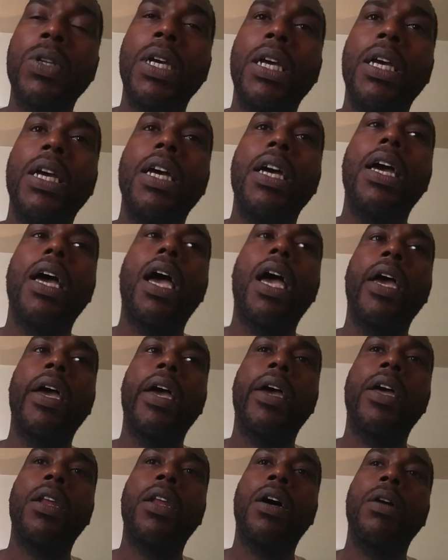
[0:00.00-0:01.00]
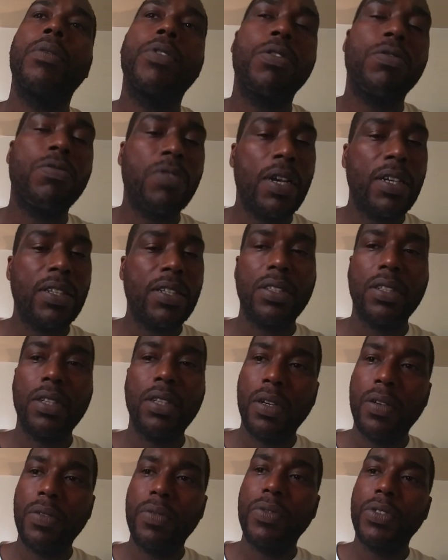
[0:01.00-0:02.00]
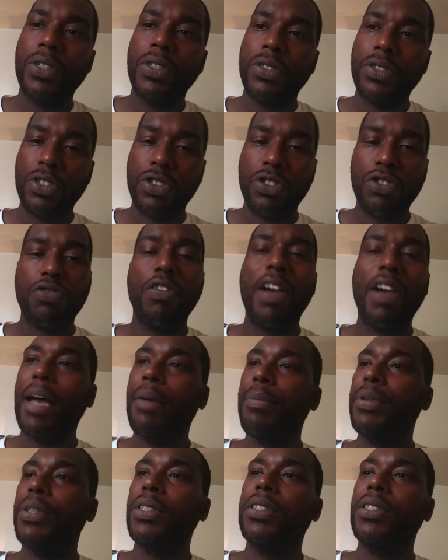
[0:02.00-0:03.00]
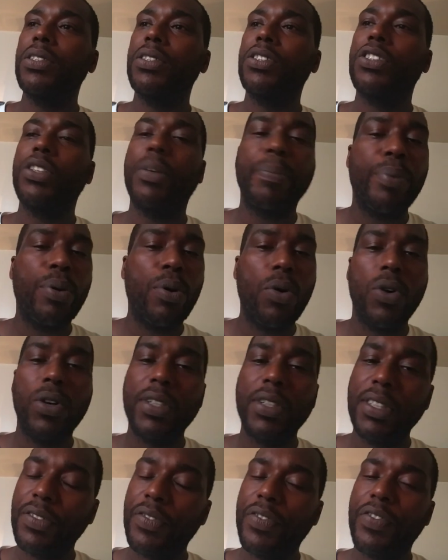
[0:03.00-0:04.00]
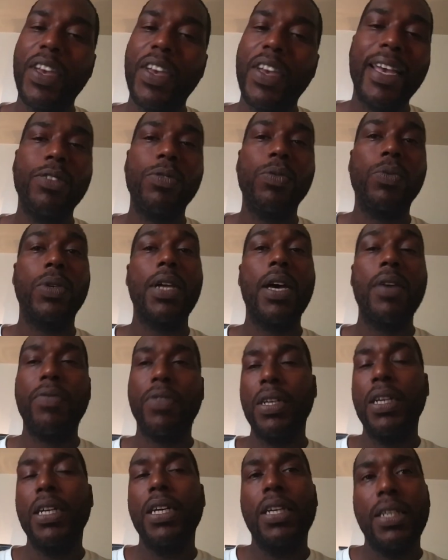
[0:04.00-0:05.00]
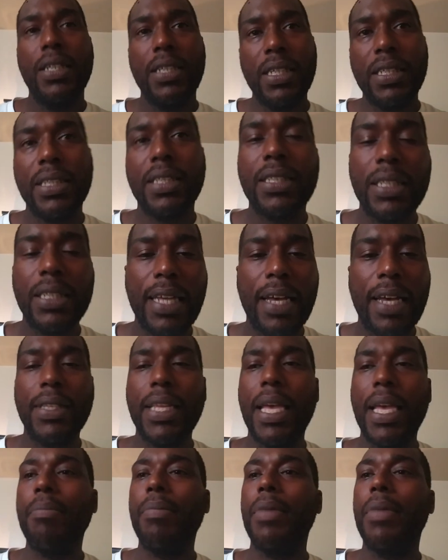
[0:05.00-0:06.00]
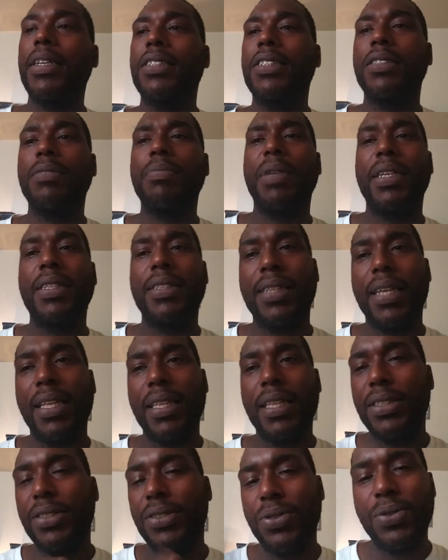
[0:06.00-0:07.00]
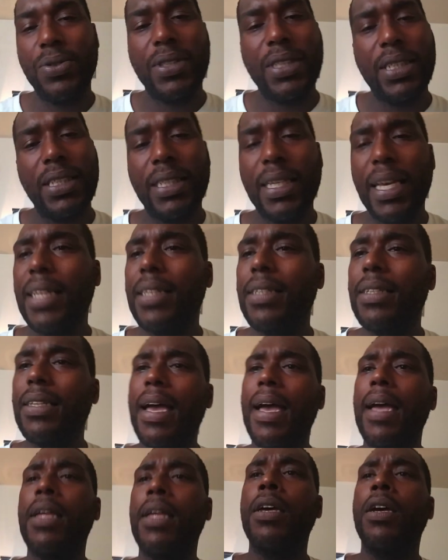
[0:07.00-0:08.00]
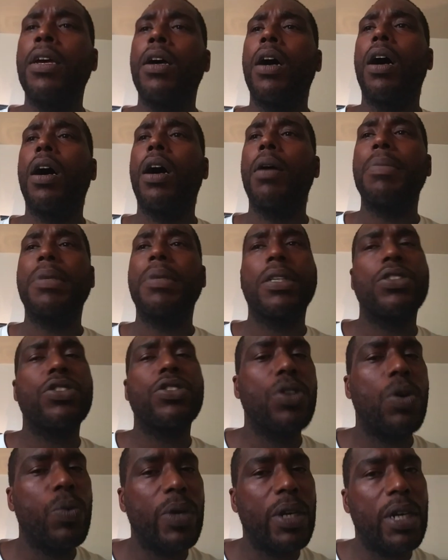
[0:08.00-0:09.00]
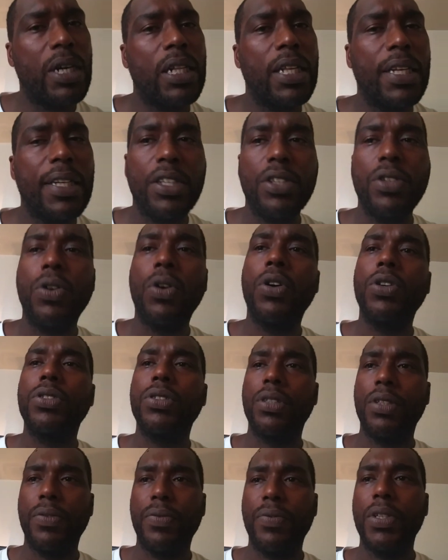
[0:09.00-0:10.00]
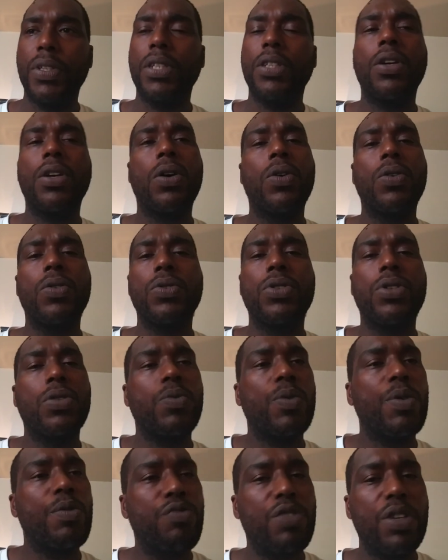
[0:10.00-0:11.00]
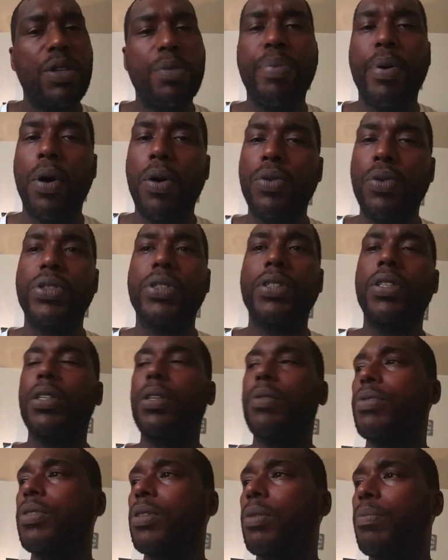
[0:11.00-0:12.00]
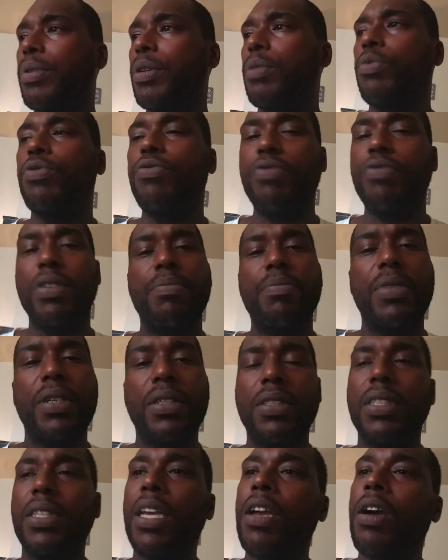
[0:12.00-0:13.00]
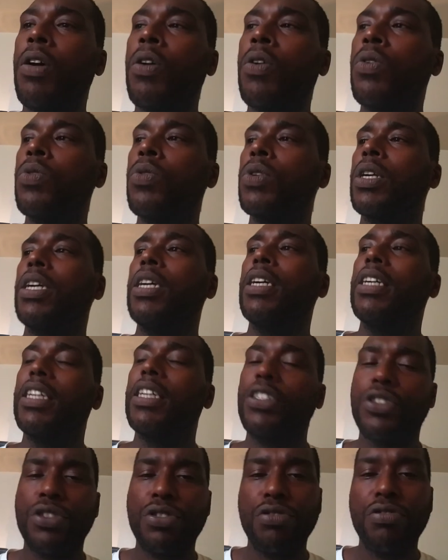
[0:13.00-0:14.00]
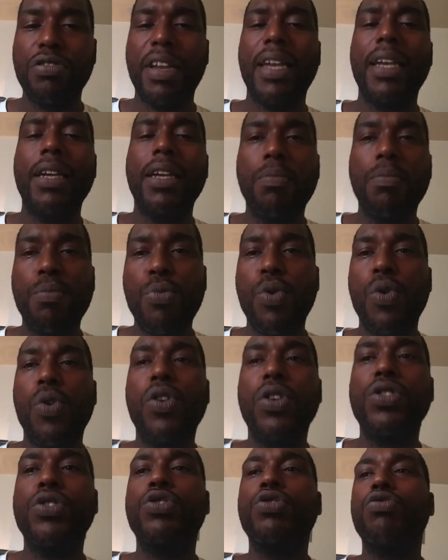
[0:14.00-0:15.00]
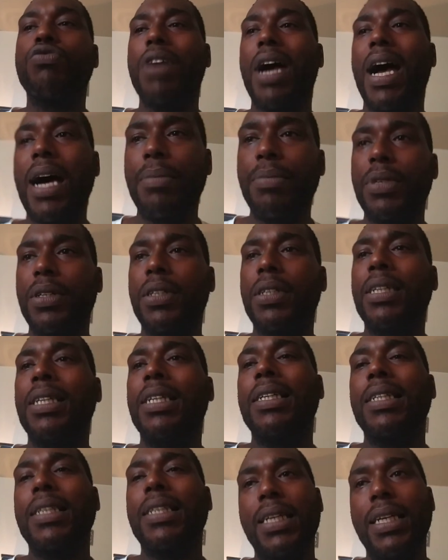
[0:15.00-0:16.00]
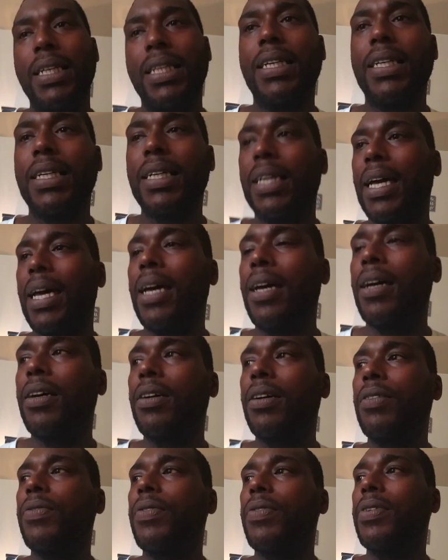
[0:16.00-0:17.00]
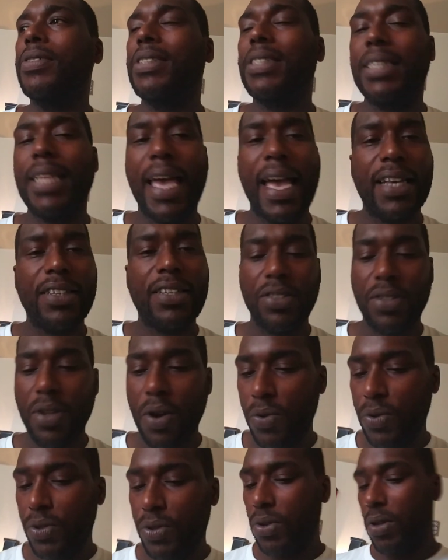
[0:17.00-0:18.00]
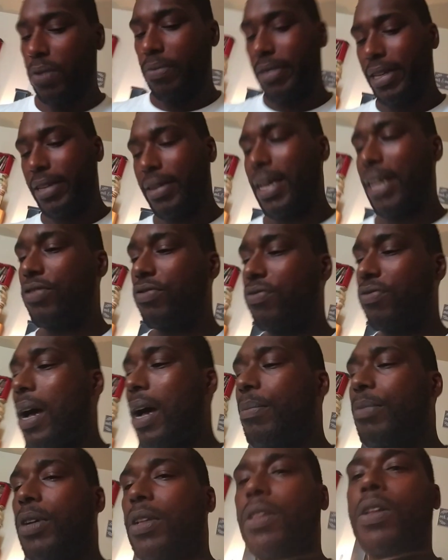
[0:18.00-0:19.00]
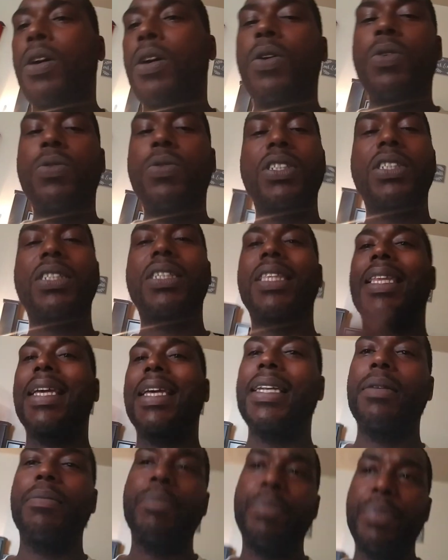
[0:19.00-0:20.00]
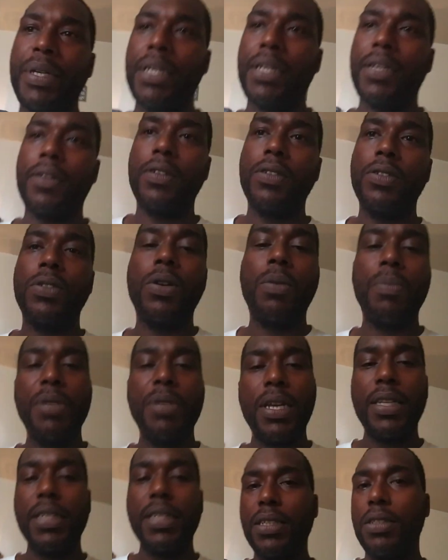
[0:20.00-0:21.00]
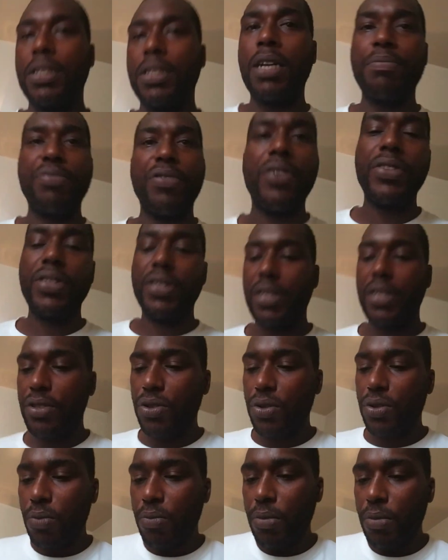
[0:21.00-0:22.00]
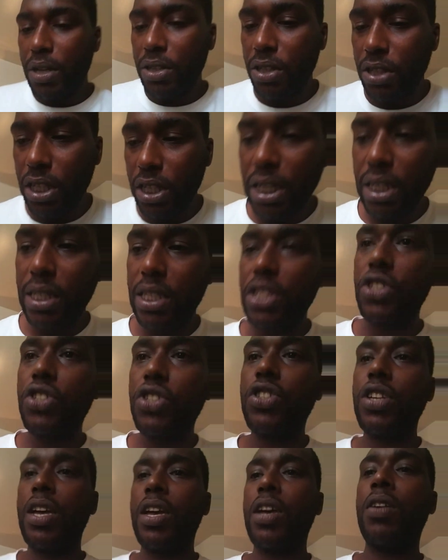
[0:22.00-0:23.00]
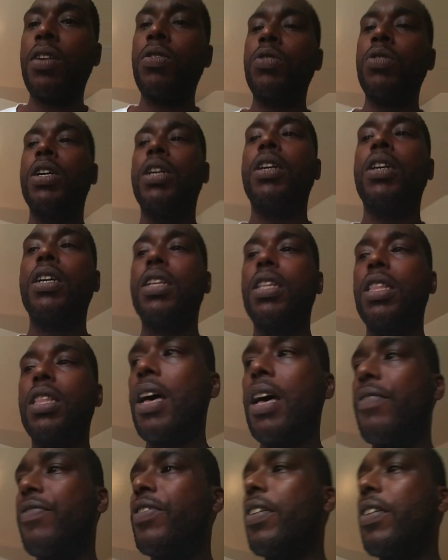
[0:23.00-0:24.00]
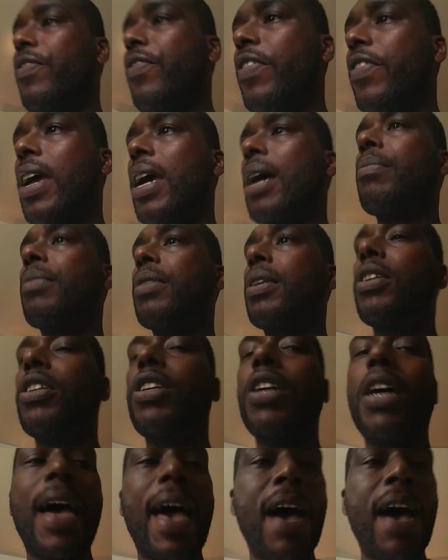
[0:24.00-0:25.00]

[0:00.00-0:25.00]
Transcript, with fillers: and um, the rest of your subscribers, supporters, fans, whatever, need to send out that message, man. Tell these dudes to dead that. Um, because, you know, we're clicking on to the videos, we're reposting them, some people remixing their own. It's creating more drama. Killer Kev, Stack Stone on, leave that drama alone. Just let it be. You know what I mean? Y'all, y'all brothers did too much years in jail, left your family. Y'all out here